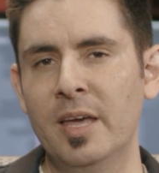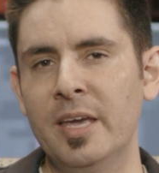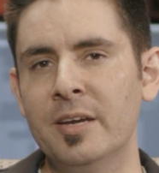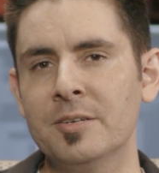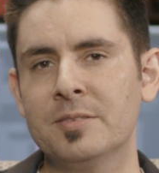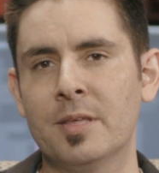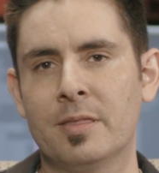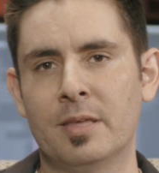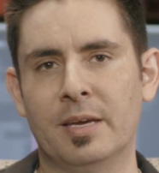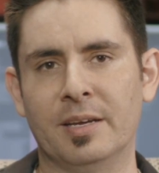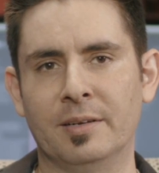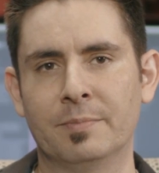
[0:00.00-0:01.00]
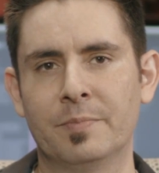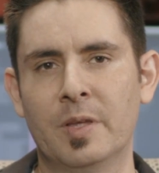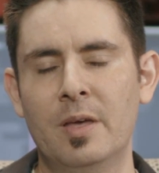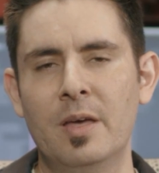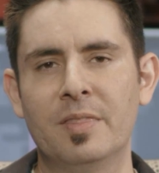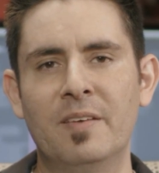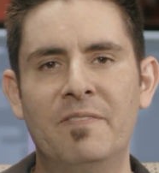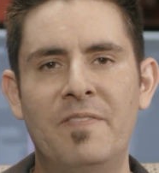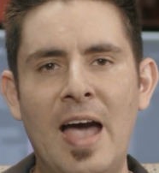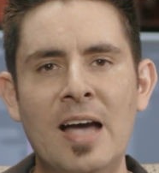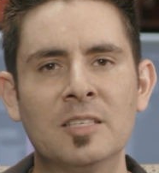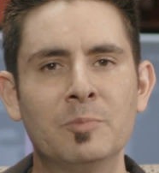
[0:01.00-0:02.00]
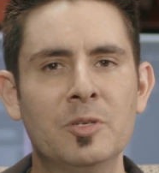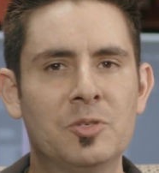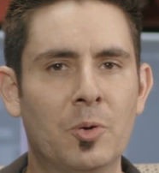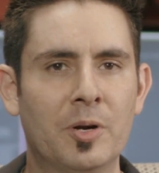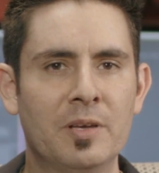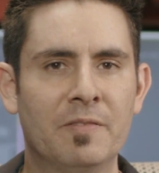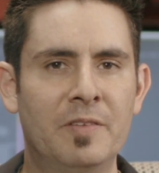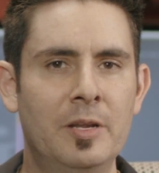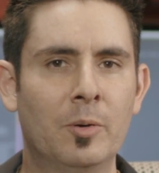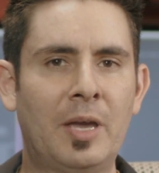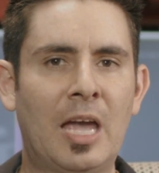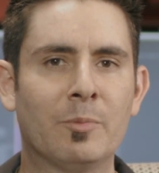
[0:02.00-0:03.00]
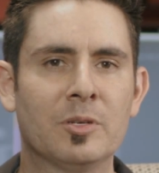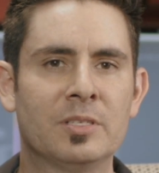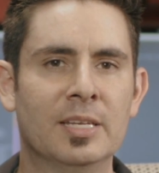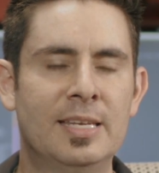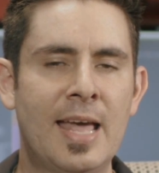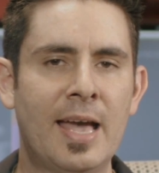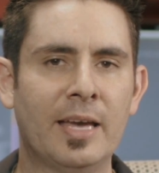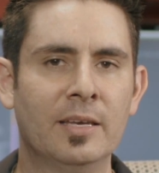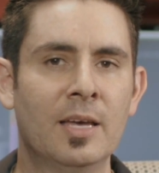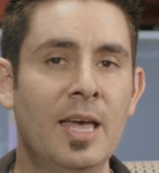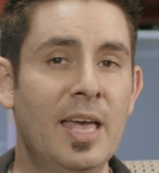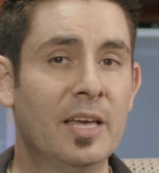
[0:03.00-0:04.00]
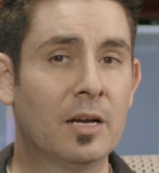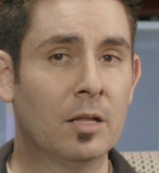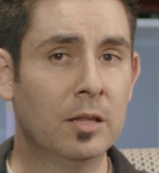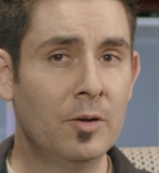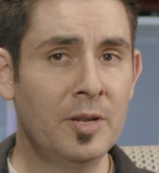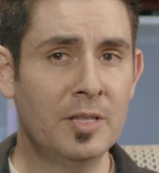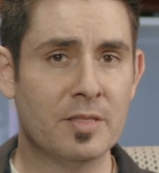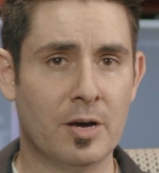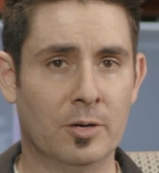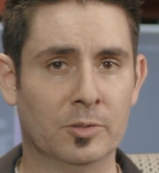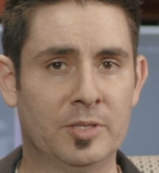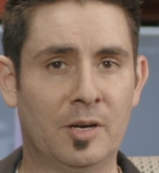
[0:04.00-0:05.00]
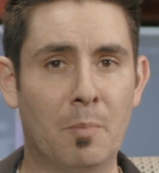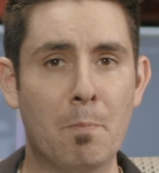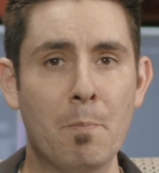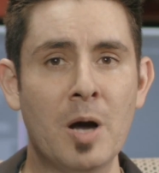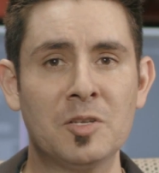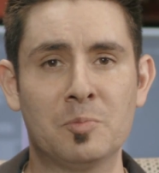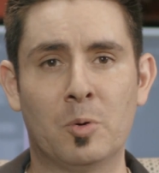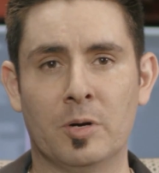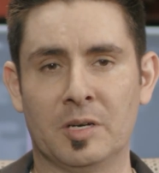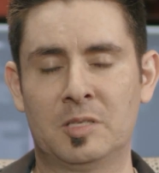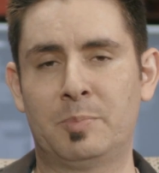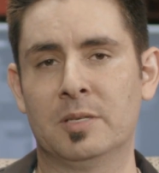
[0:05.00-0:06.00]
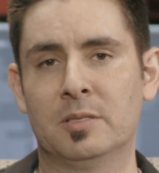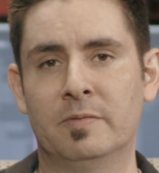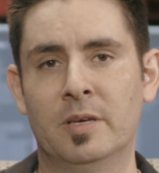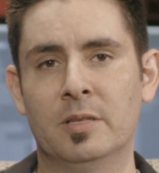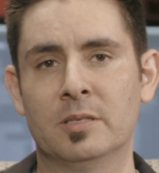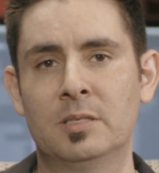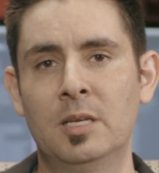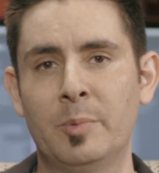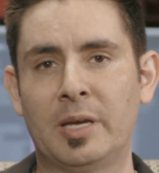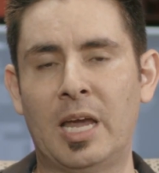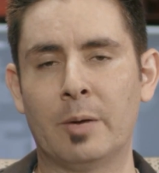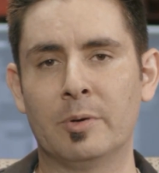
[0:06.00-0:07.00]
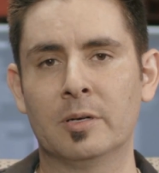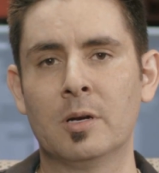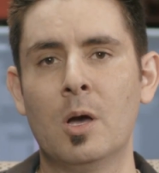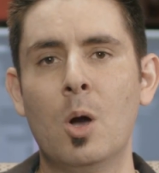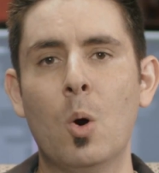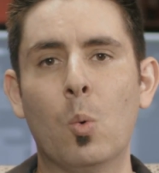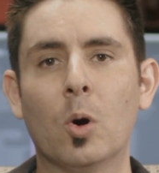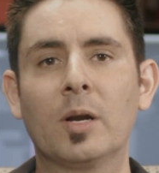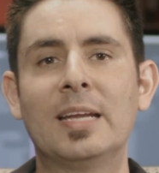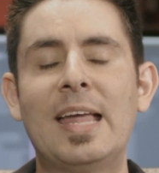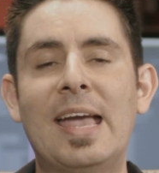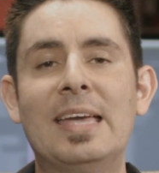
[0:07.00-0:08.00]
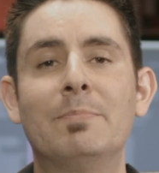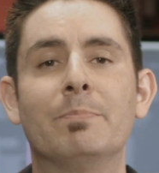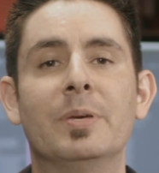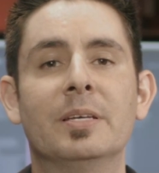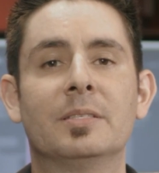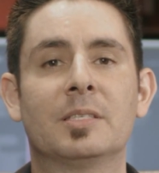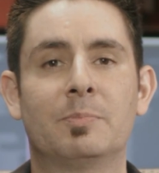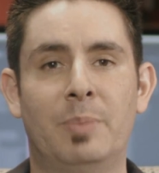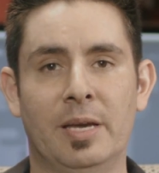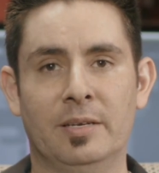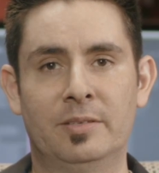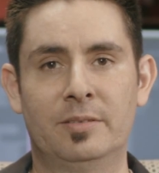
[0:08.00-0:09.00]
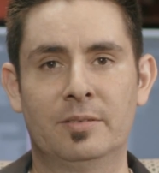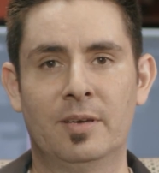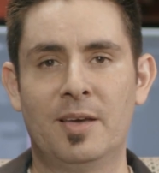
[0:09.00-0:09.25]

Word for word: Here's the thing, the vast majority of video cameras today, including those that are much more expensive than the cinema camera, work in 8-bit space.